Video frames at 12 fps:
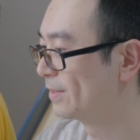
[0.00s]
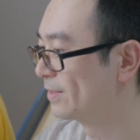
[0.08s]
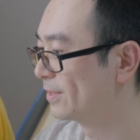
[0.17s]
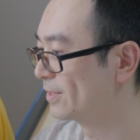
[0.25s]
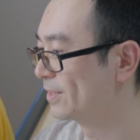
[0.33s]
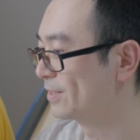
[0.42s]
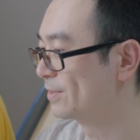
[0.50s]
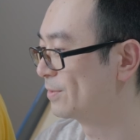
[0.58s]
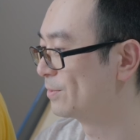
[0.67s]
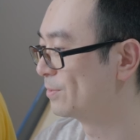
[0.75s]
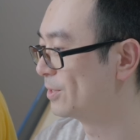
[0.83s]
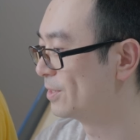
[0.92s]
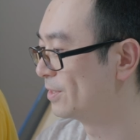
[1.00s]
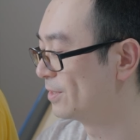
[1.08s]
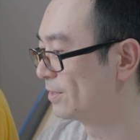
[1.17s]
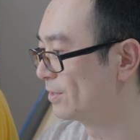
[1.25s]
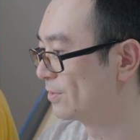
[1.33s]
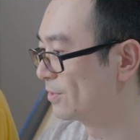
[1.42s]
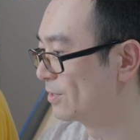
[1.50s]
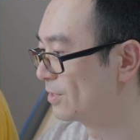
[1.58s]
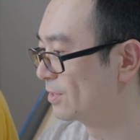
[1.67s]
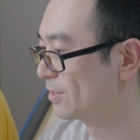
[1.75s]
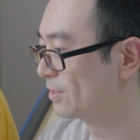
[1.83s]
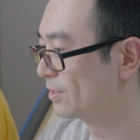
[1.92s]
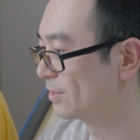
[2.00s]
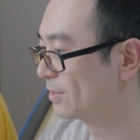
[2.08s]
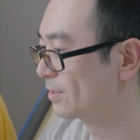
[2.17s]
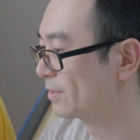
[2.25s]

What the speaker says: Yeah, that's when you need the